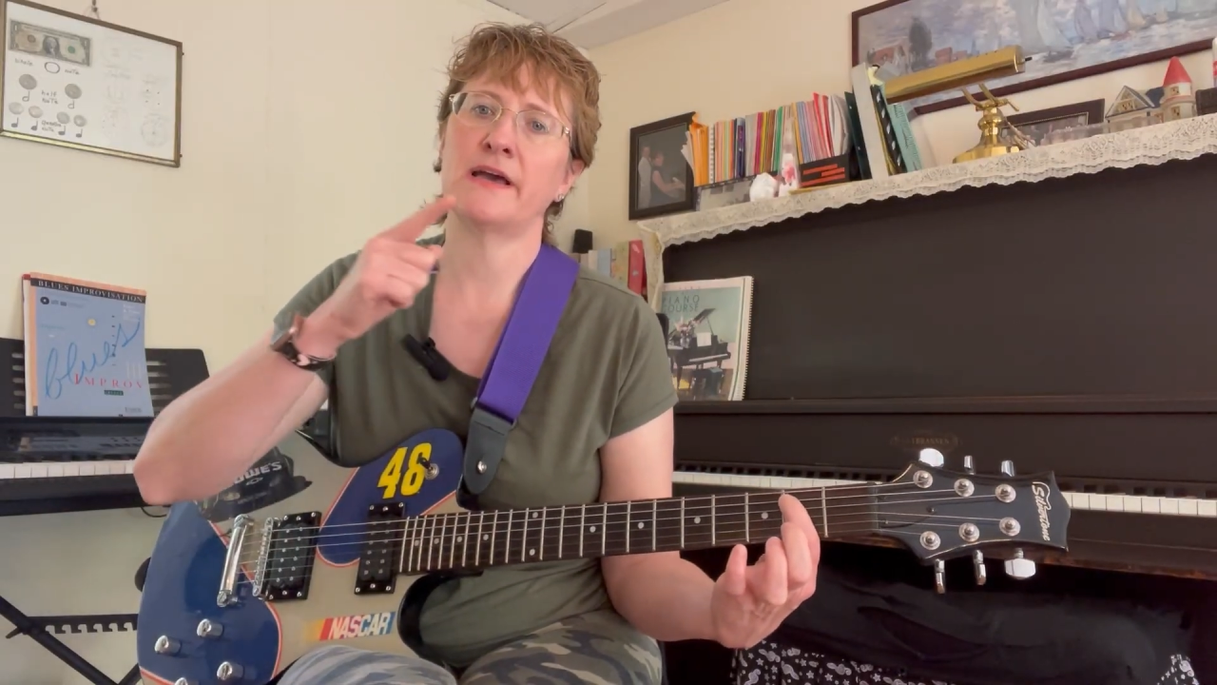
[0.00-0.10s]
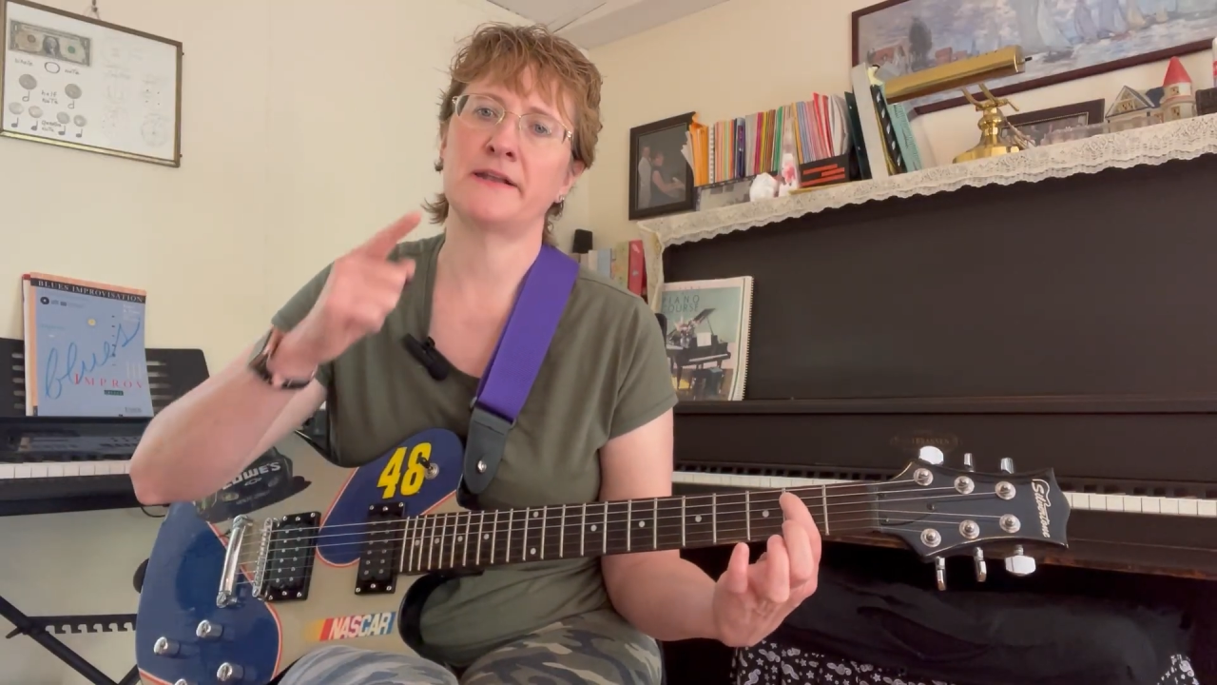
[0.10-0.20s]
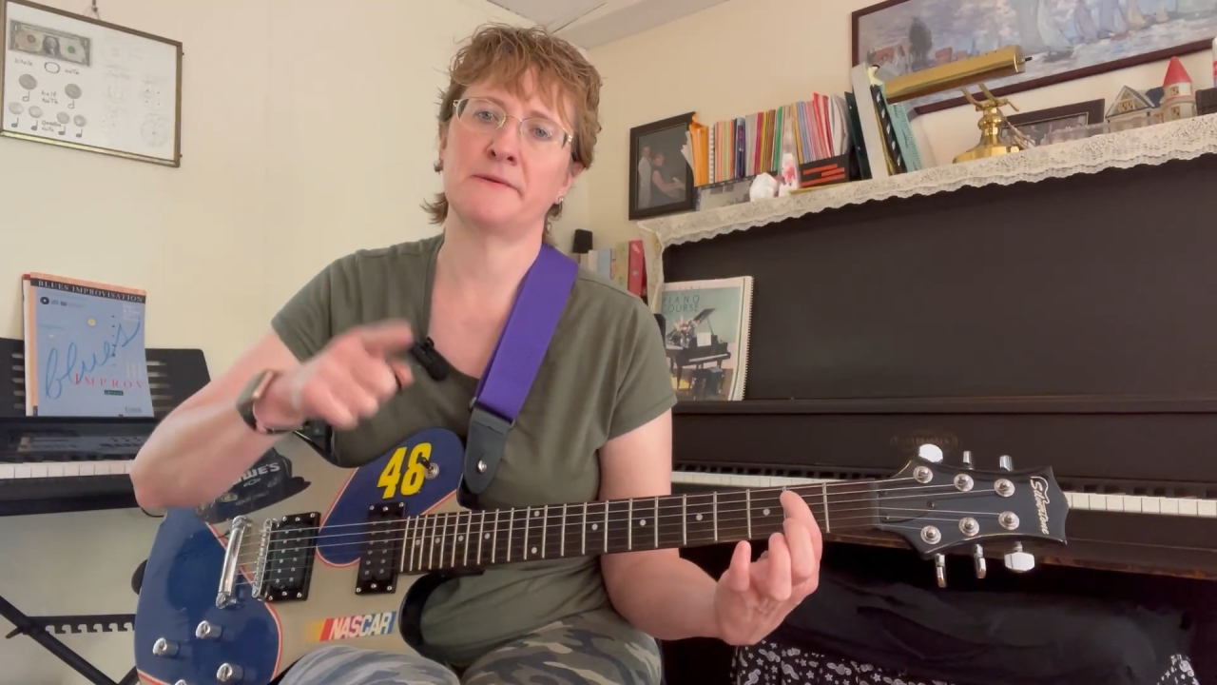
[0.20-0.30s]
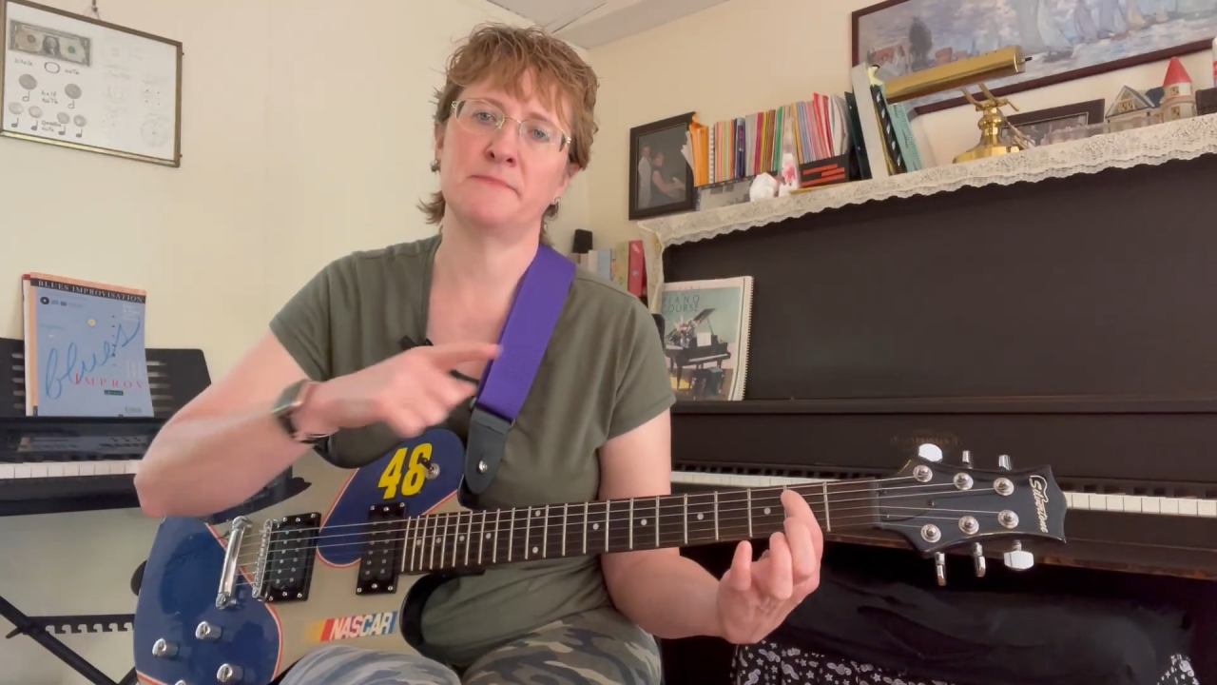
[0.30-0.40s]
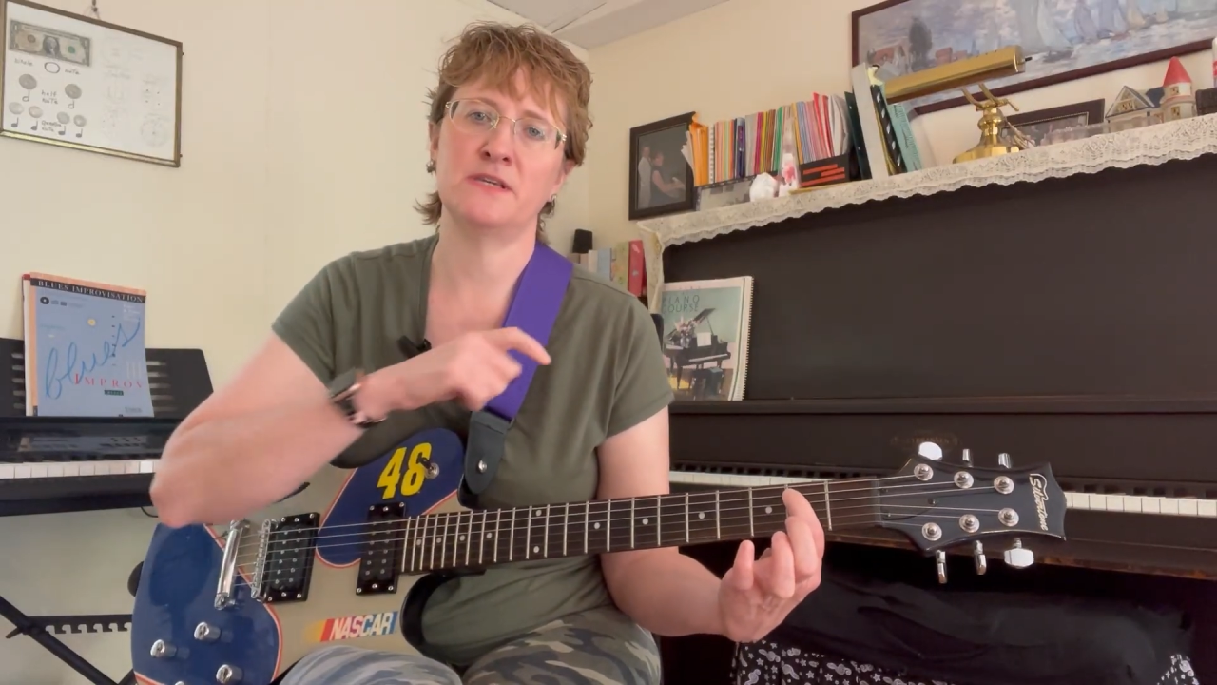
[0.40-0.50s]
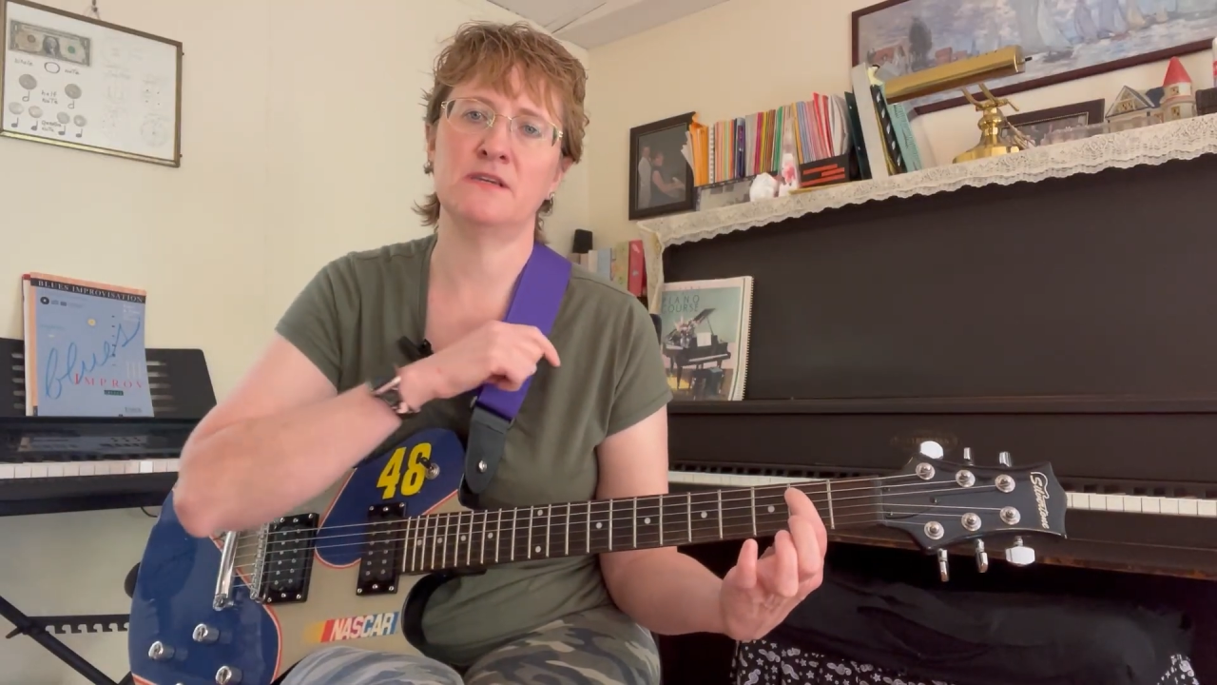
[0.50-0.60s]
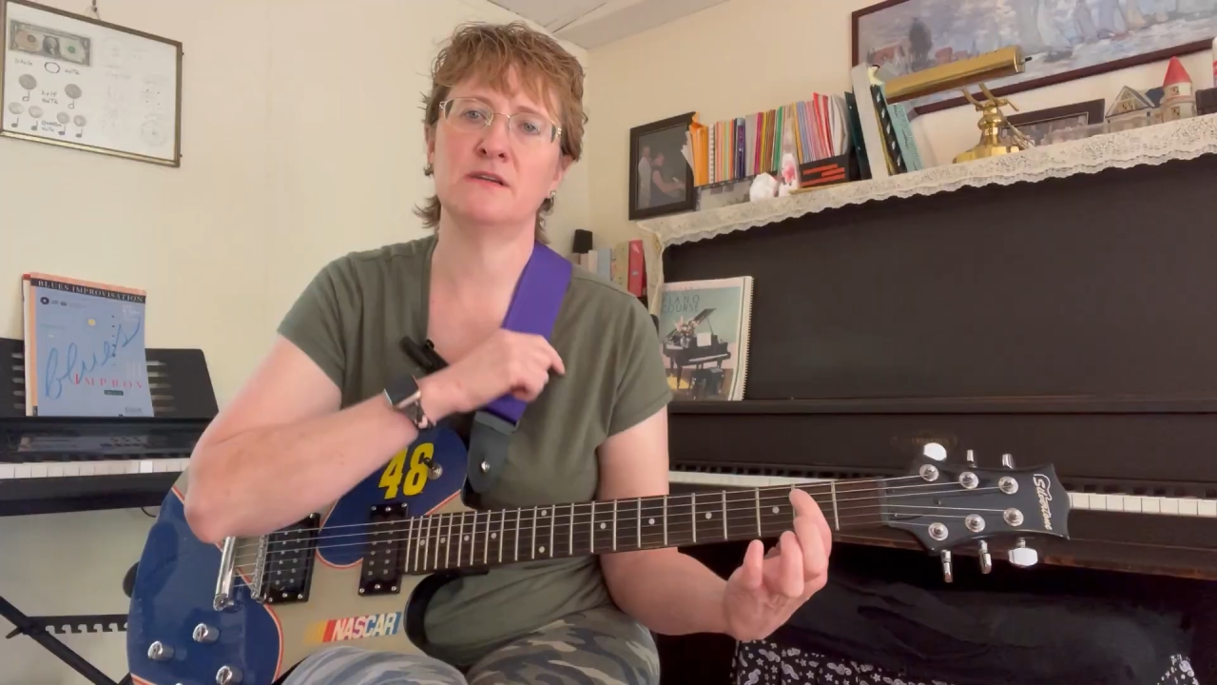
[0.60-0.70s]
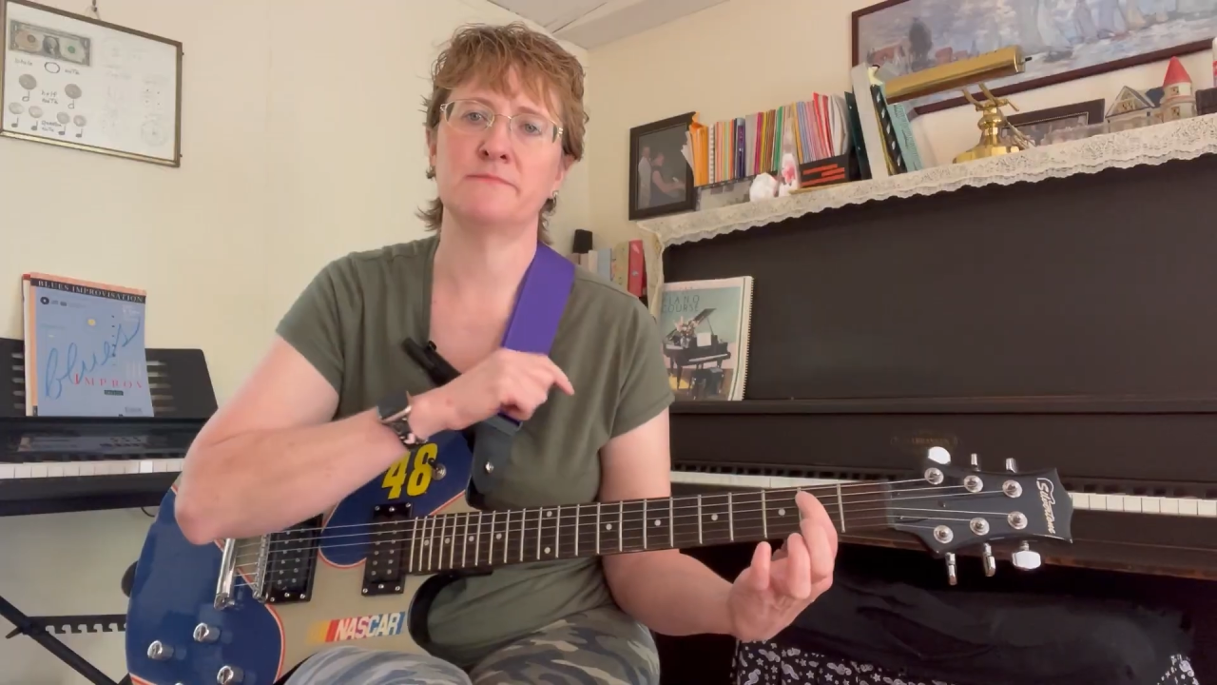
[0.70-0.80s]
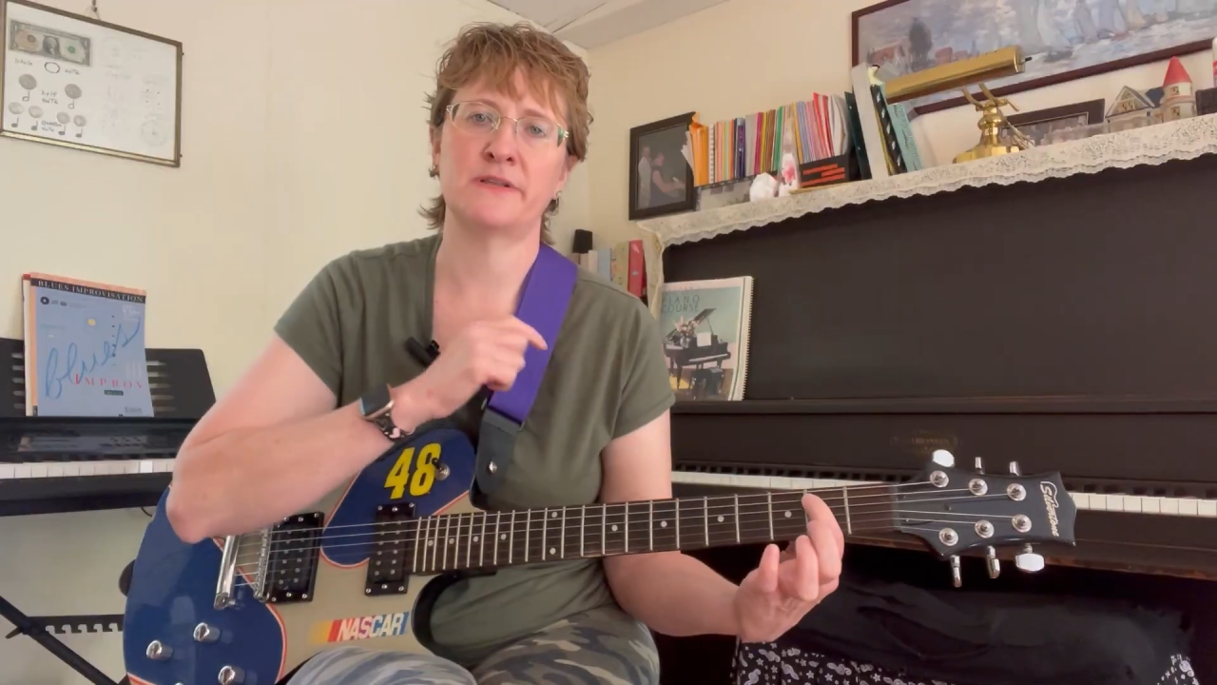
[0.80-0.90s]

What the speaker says: and a B